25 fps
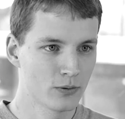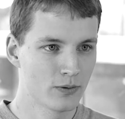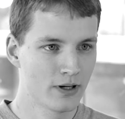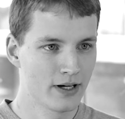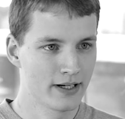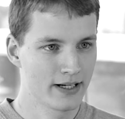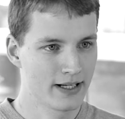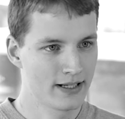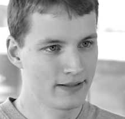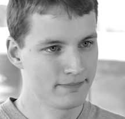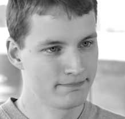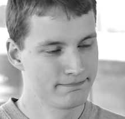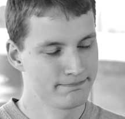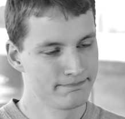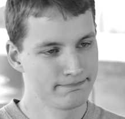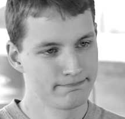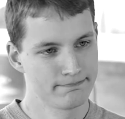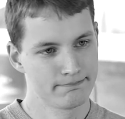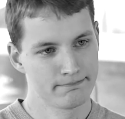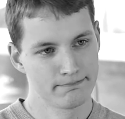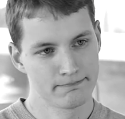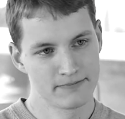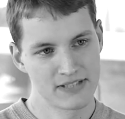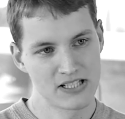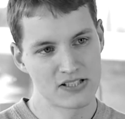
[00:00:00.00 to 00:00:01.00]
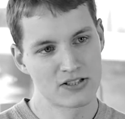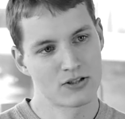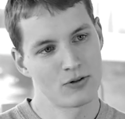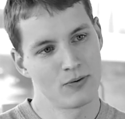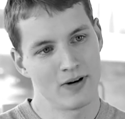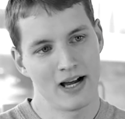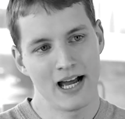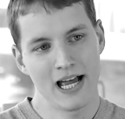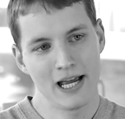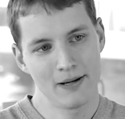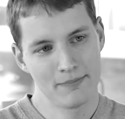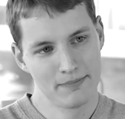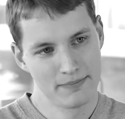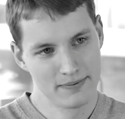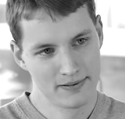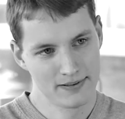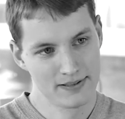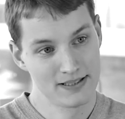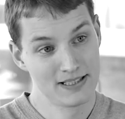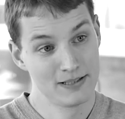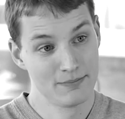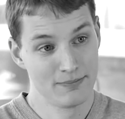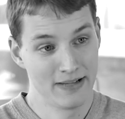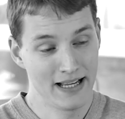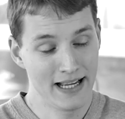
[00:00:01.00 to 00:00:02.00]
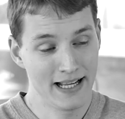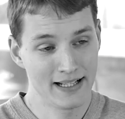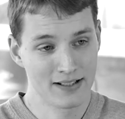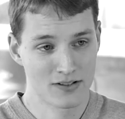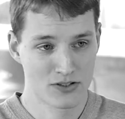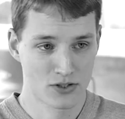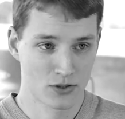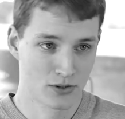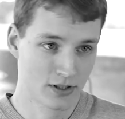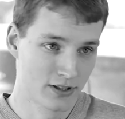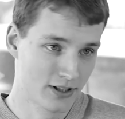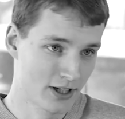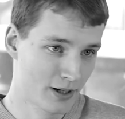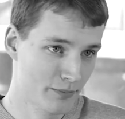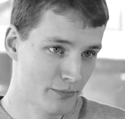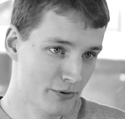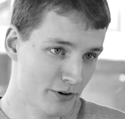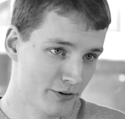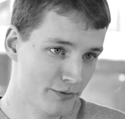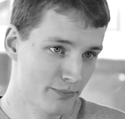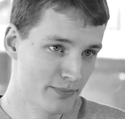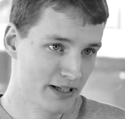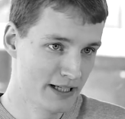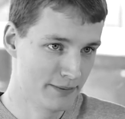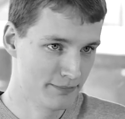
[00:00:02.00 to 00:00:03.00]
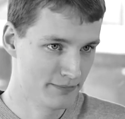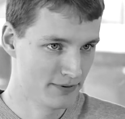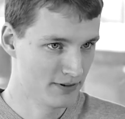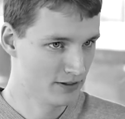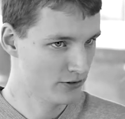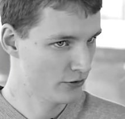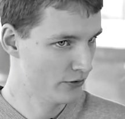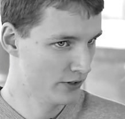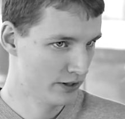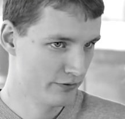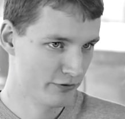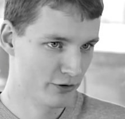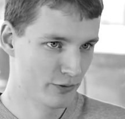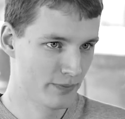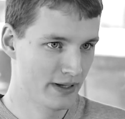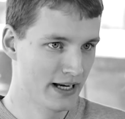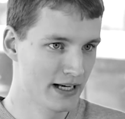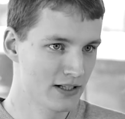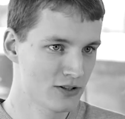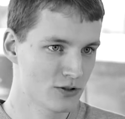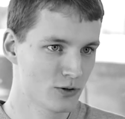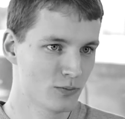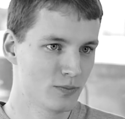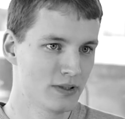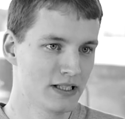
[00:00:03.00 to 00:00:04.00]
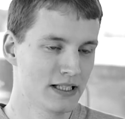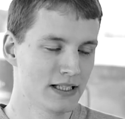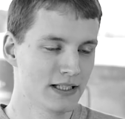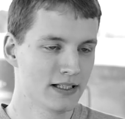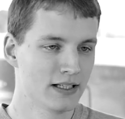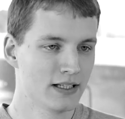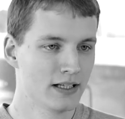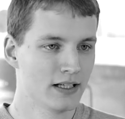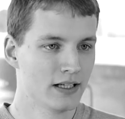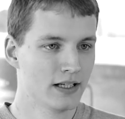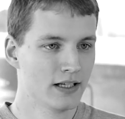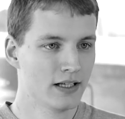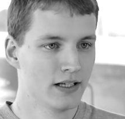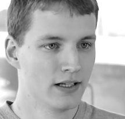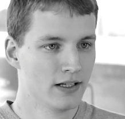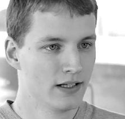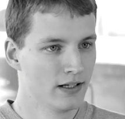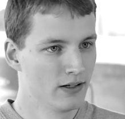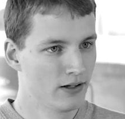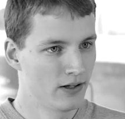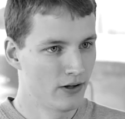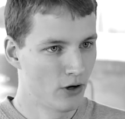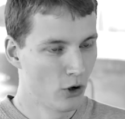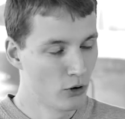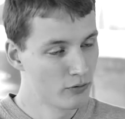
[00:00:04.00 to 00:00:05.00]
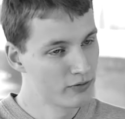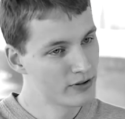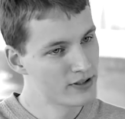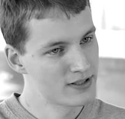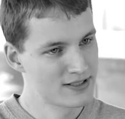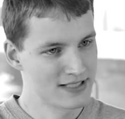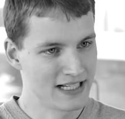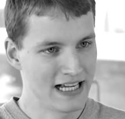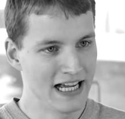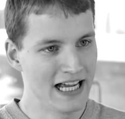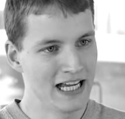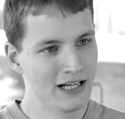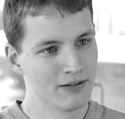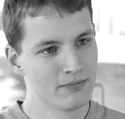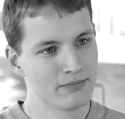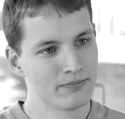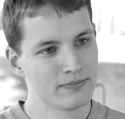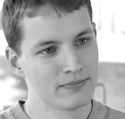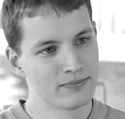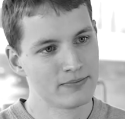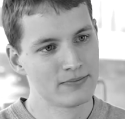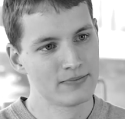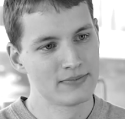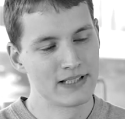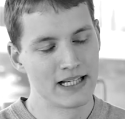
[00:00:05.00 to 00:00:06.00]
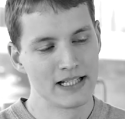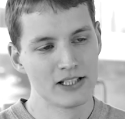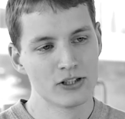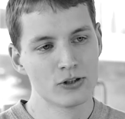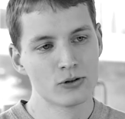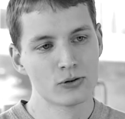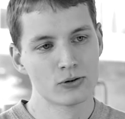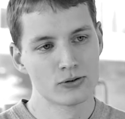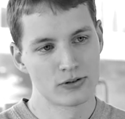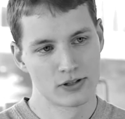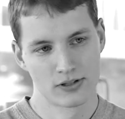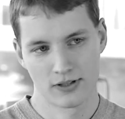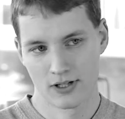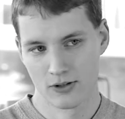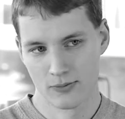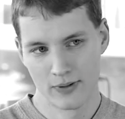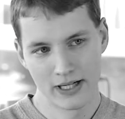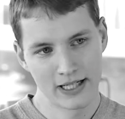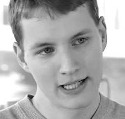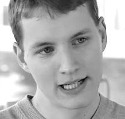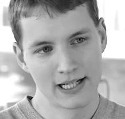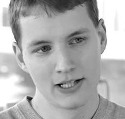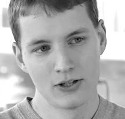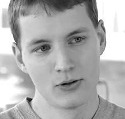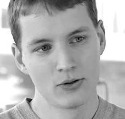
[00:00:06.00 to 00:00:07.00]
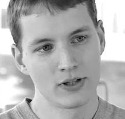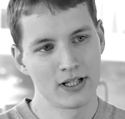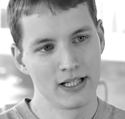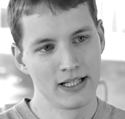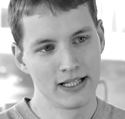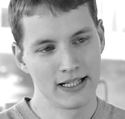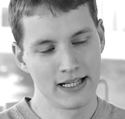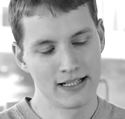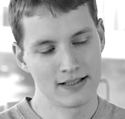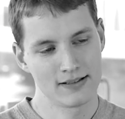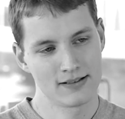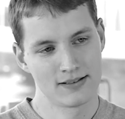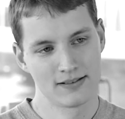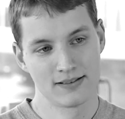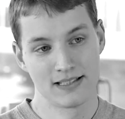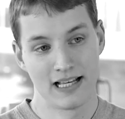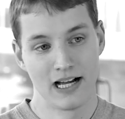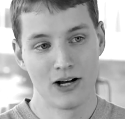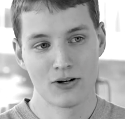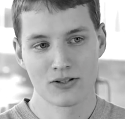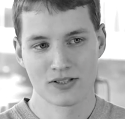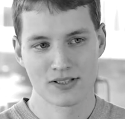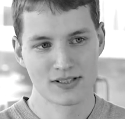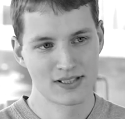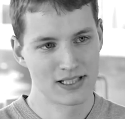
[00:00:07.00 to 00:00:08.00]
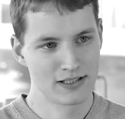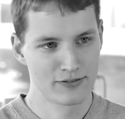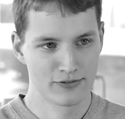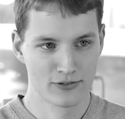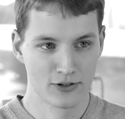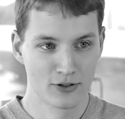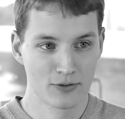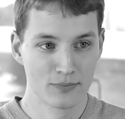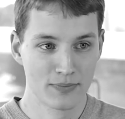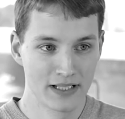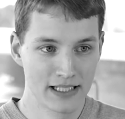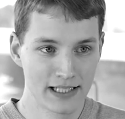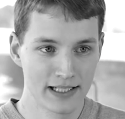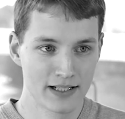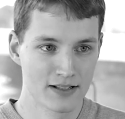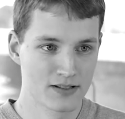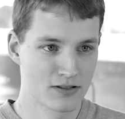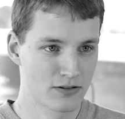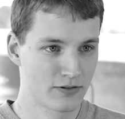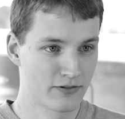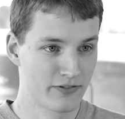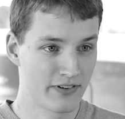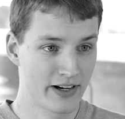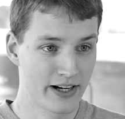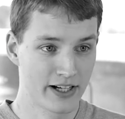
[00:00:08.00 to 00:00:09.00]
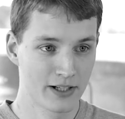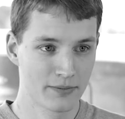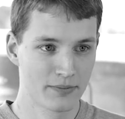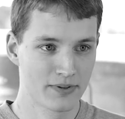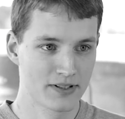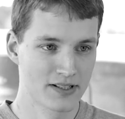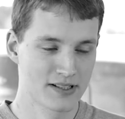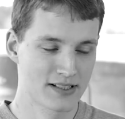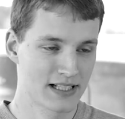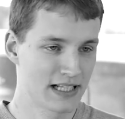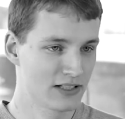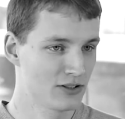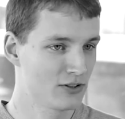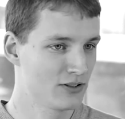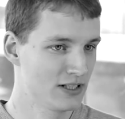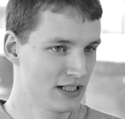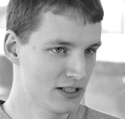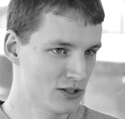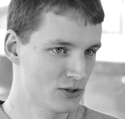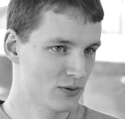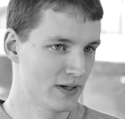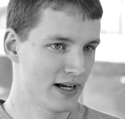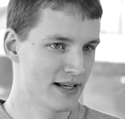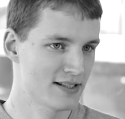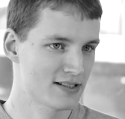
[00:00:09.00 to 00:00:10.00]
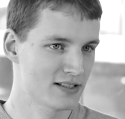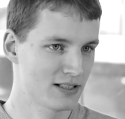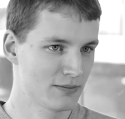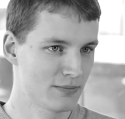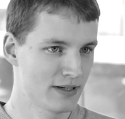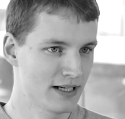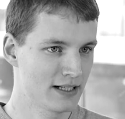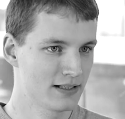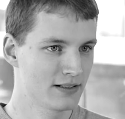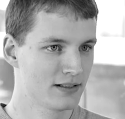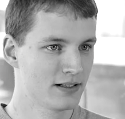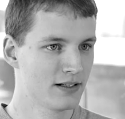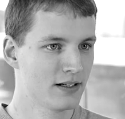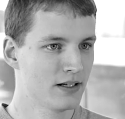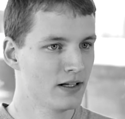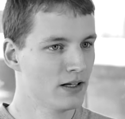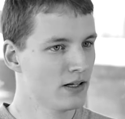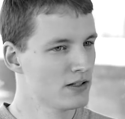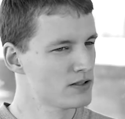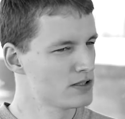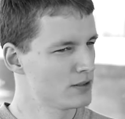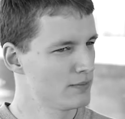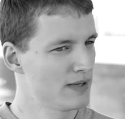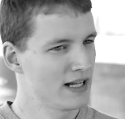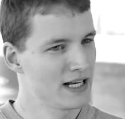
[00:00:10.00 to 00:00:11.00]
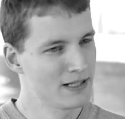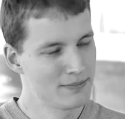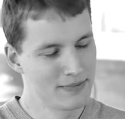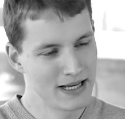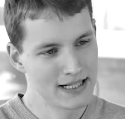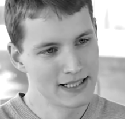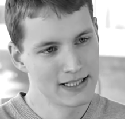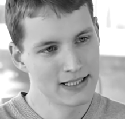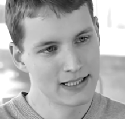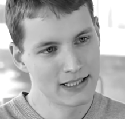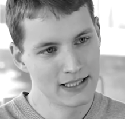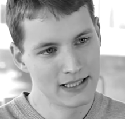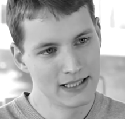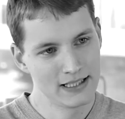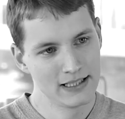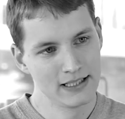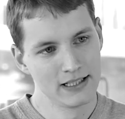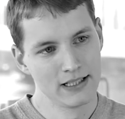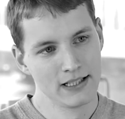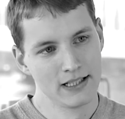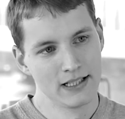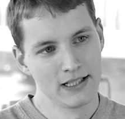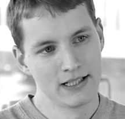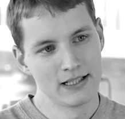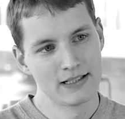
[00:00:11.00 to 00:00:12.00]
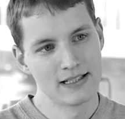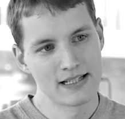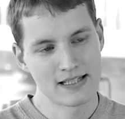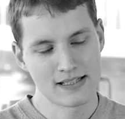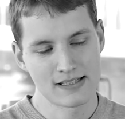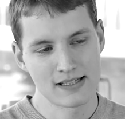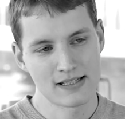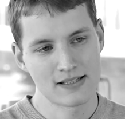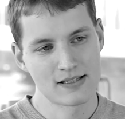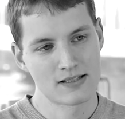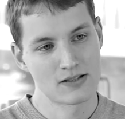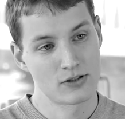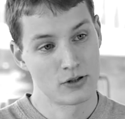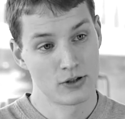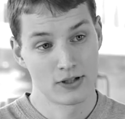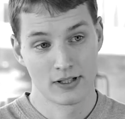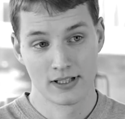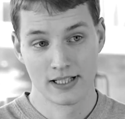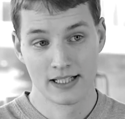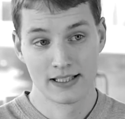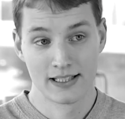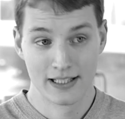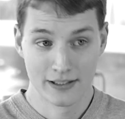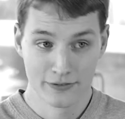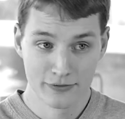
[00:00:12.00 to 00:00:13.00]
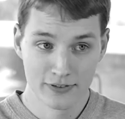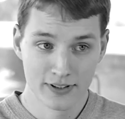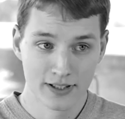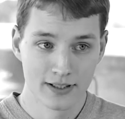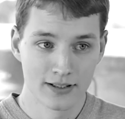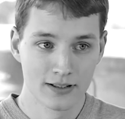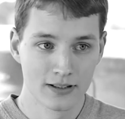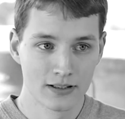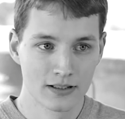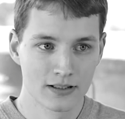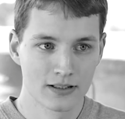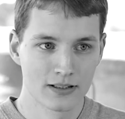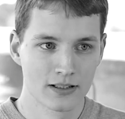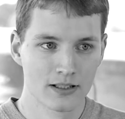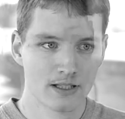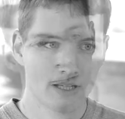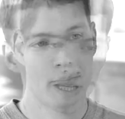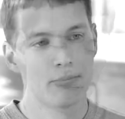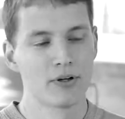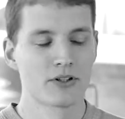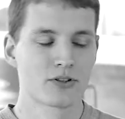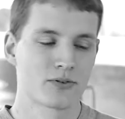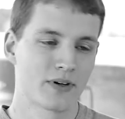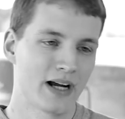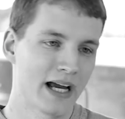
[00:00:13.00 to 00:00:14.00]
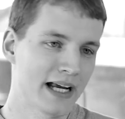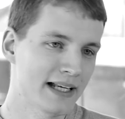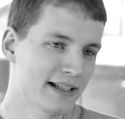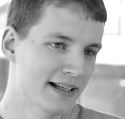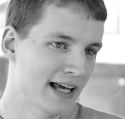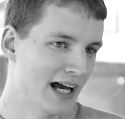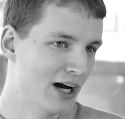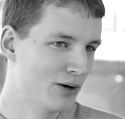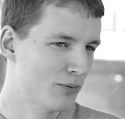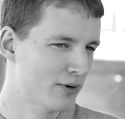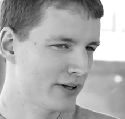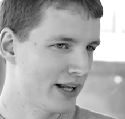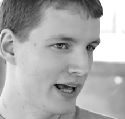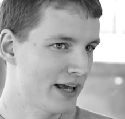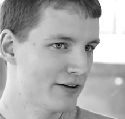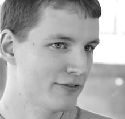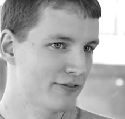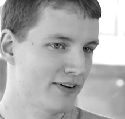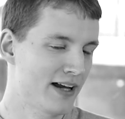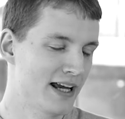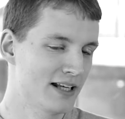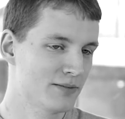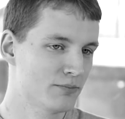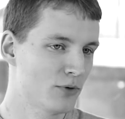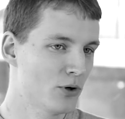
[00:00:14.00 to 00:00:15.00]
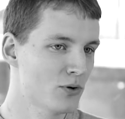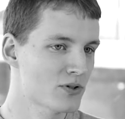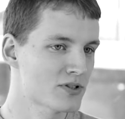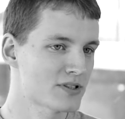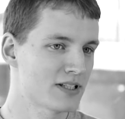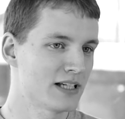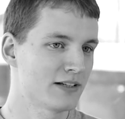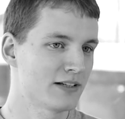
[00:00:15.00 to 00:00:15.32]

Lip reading: you want to describe demand, so the number of people going from A to B over time, then you're quickly looking at thousands, if not millions, of variables that you need to estimate. So mathematically, this is certainly difficult. But right now, what I find most